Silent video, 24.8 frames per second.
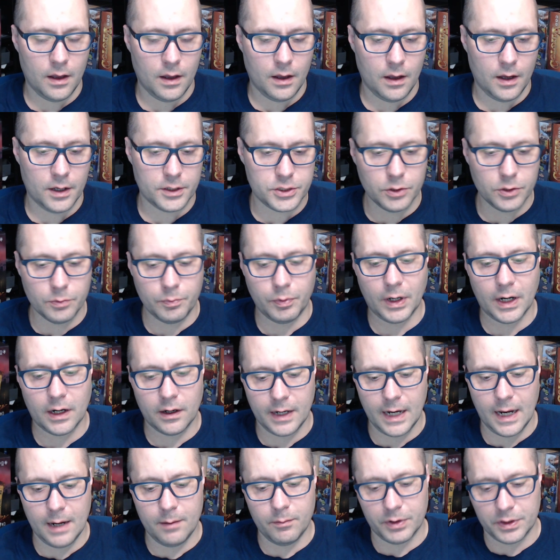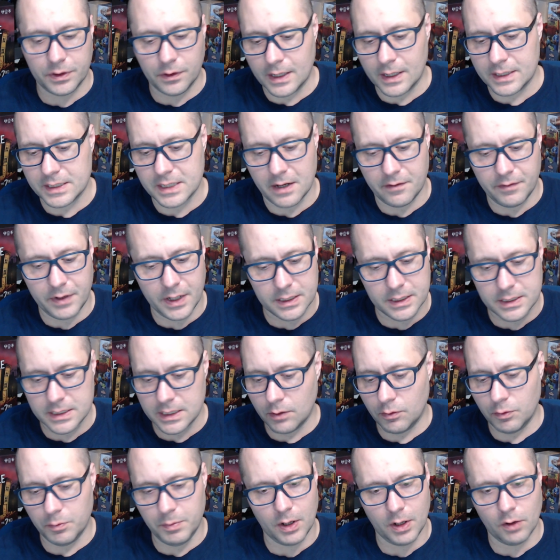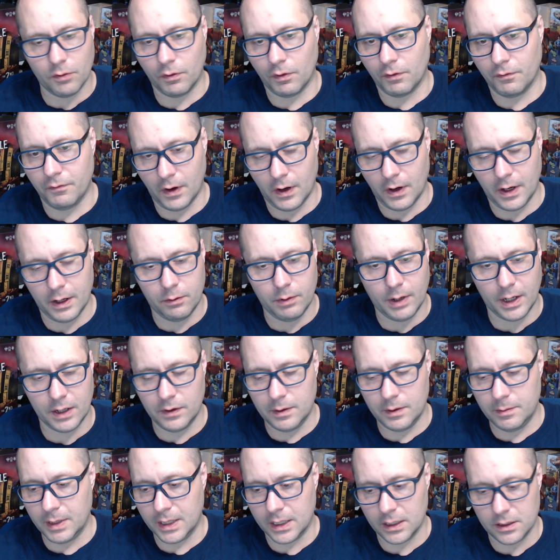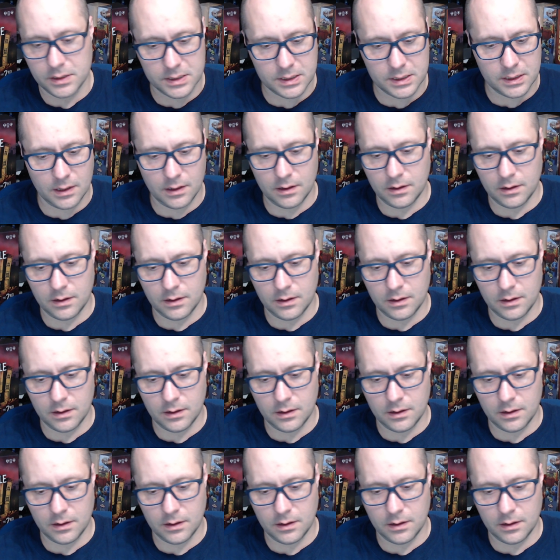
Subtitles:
a 2-player game with less evidence, it would be over very quickly, because